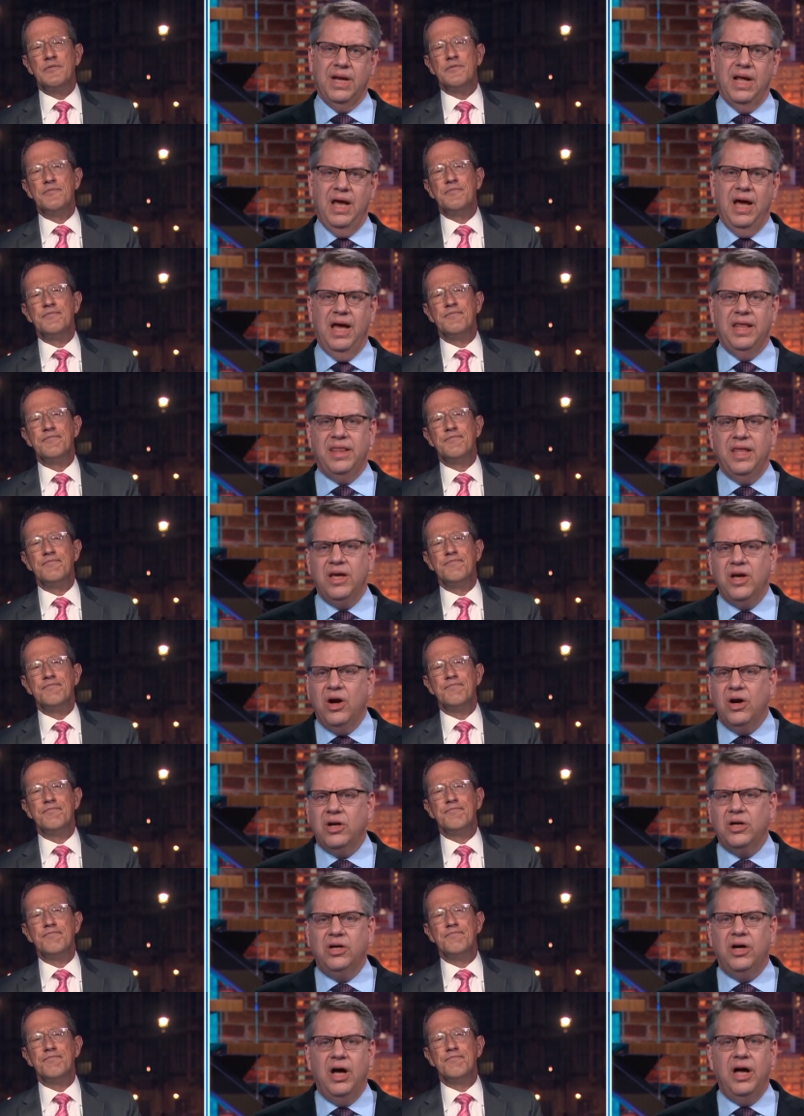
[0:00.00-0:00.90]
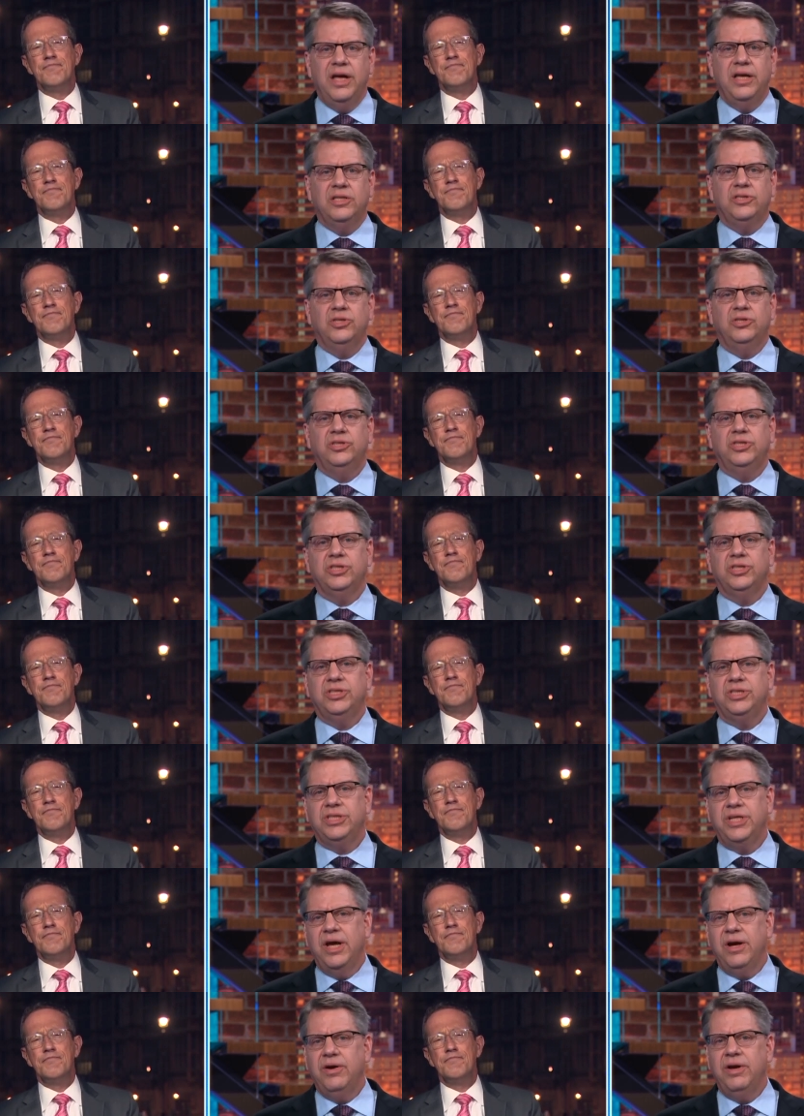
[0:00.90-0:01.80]
Speaker 1: I think our clients are just
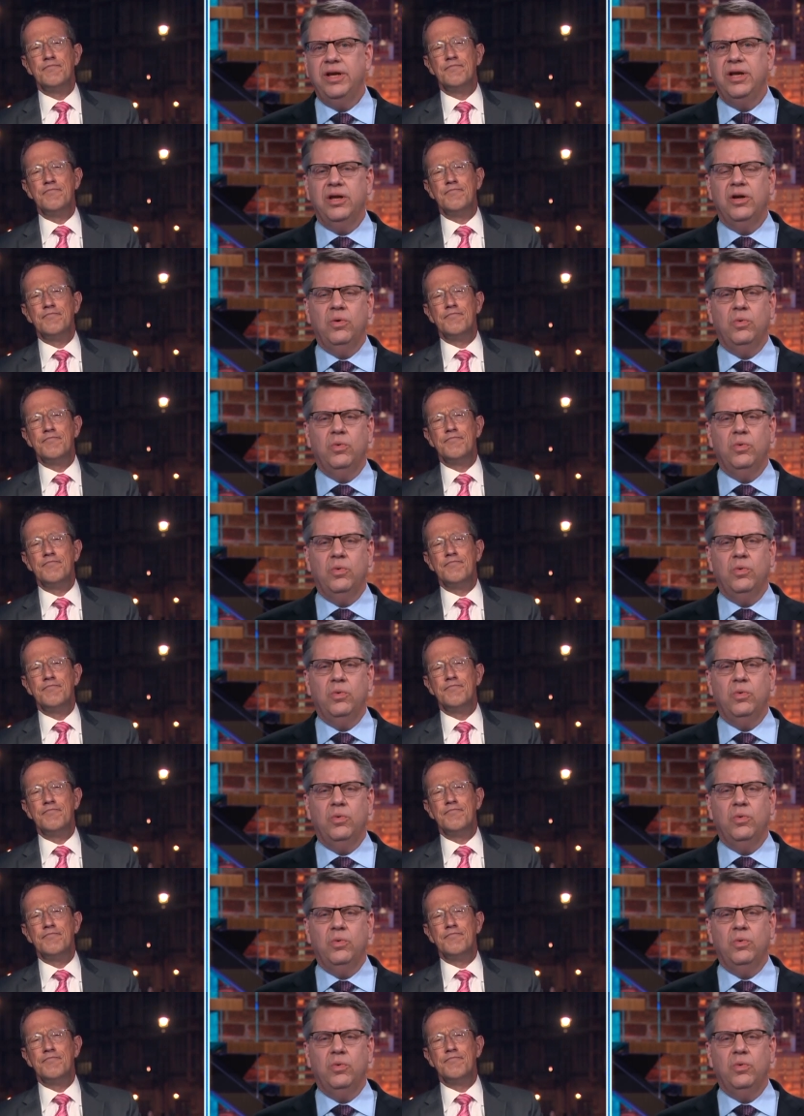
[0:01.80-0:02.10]
staring at a